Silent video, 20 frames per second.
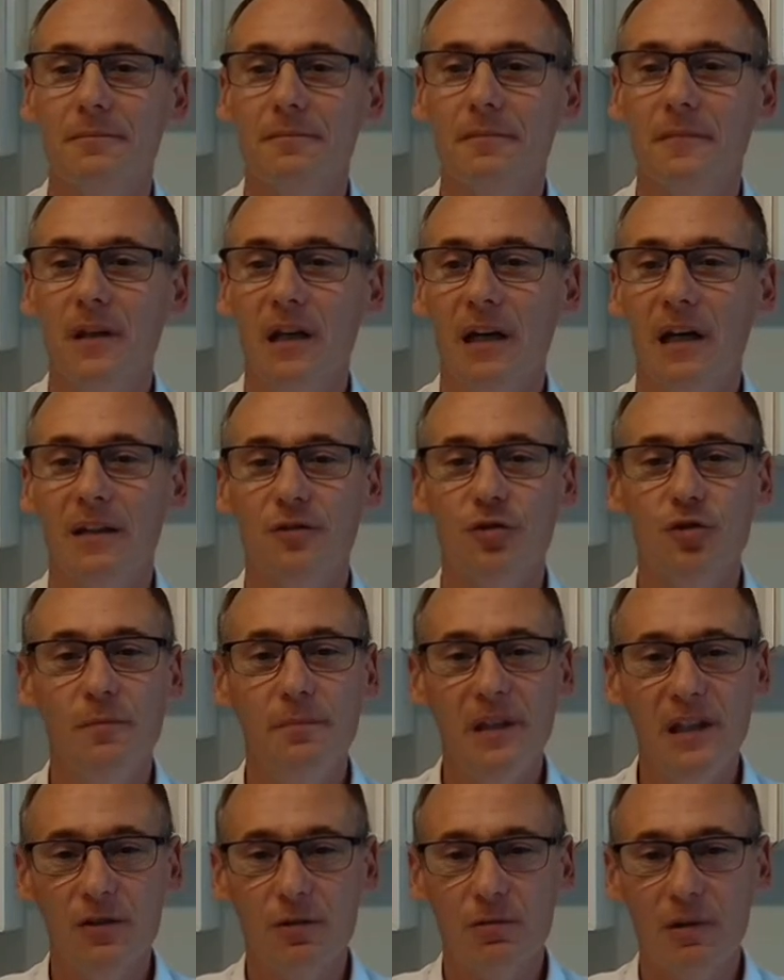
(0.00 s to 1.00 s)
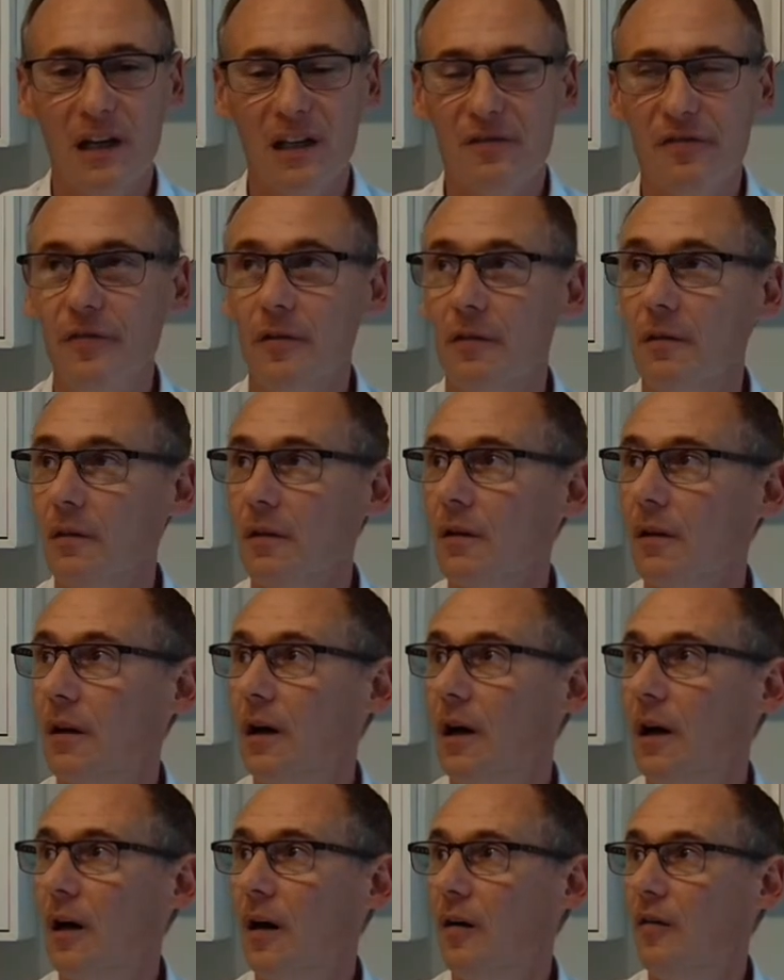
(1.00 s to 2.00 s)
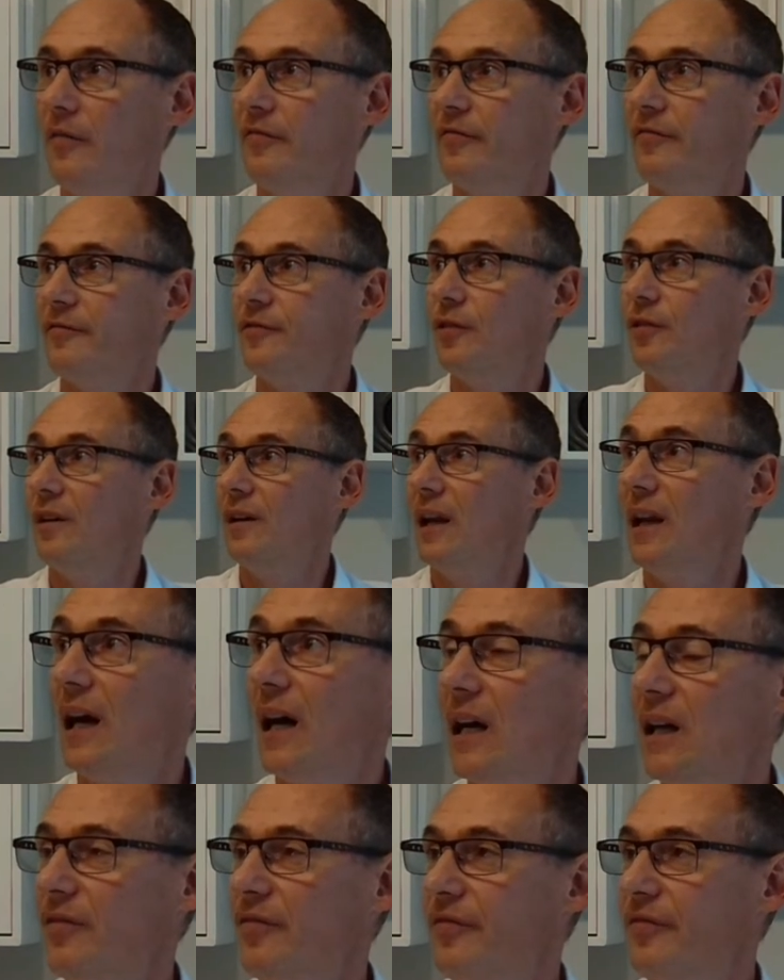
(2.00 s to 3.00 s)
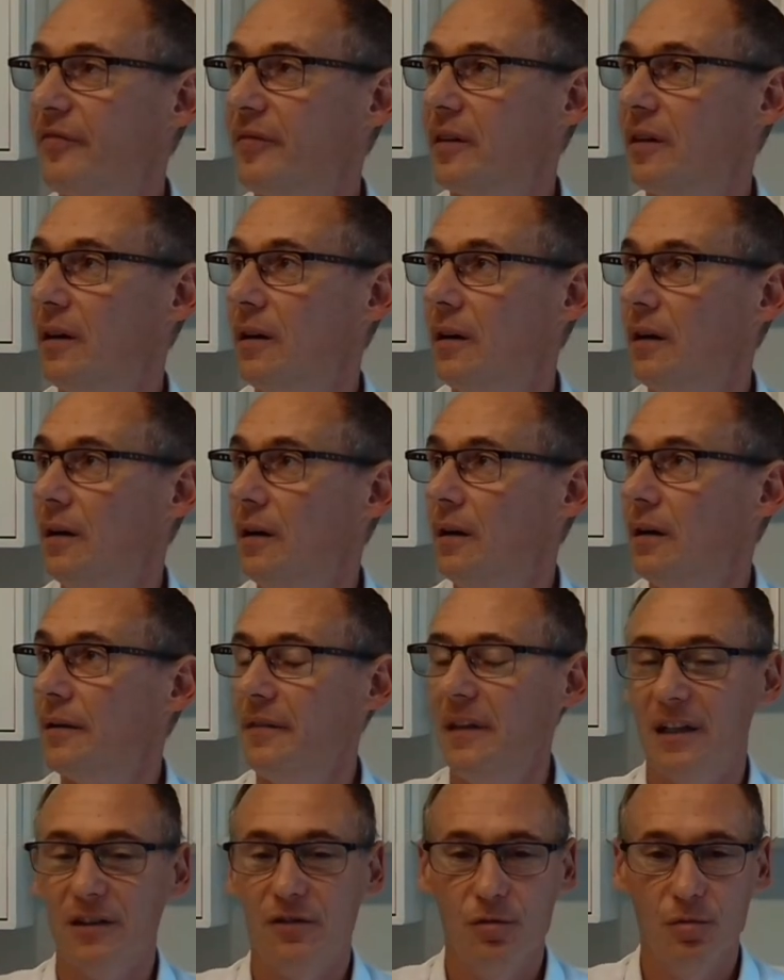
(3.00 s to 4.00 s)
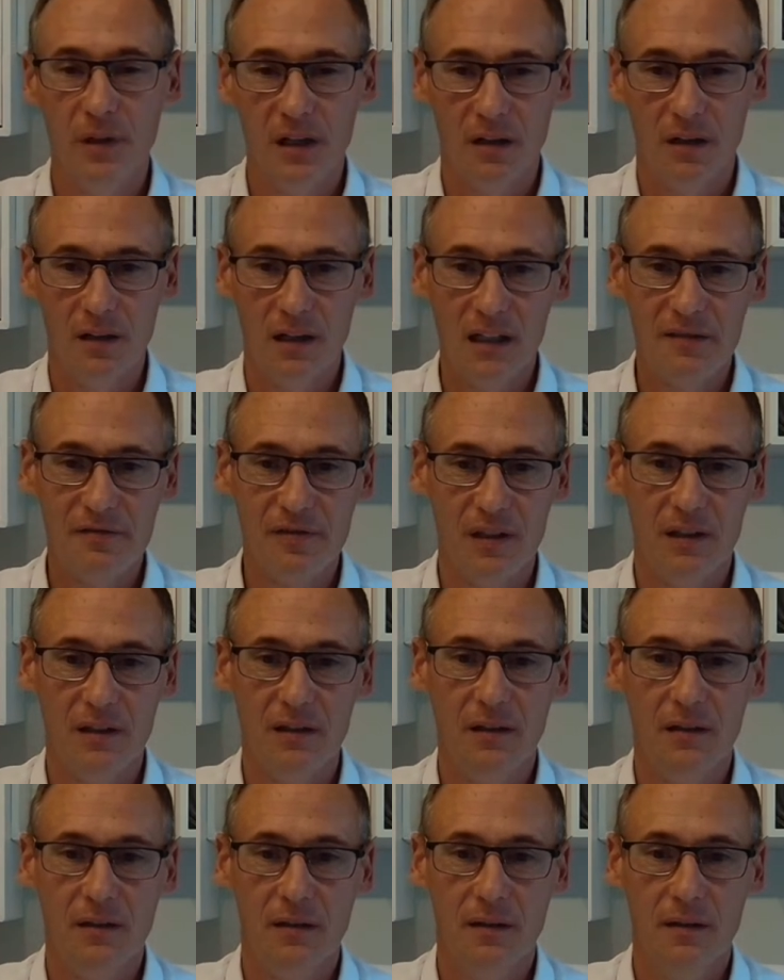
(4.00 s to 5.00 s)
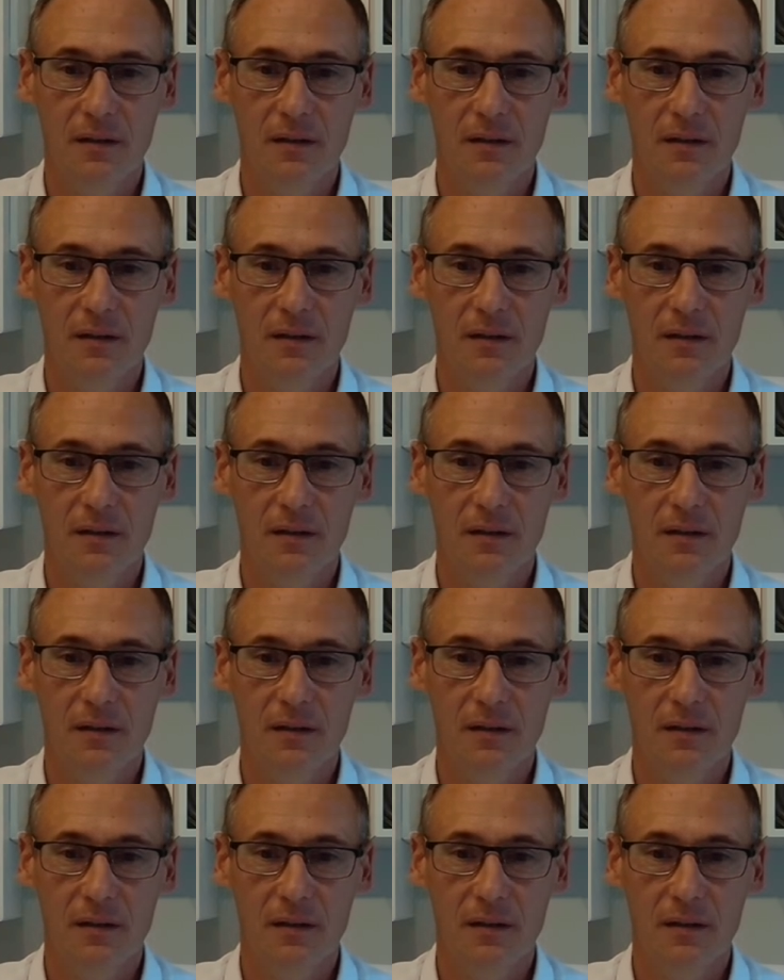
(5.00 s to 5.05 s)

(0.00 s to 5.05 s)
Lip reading: Yeah, to be grateful of the life that we are living.